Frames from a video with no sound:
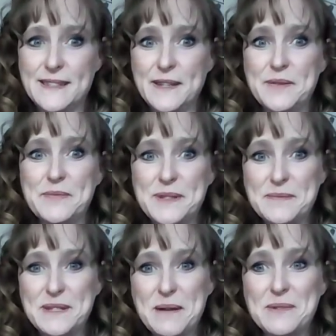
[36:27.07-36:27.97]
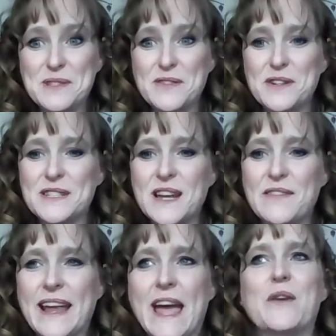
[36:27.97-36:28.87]
some some demos of her stuff.
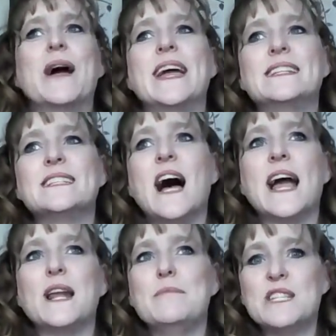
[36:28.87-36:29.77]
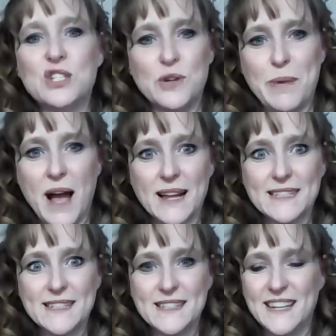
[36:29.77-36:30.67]
I can't wait. I got a mystery box.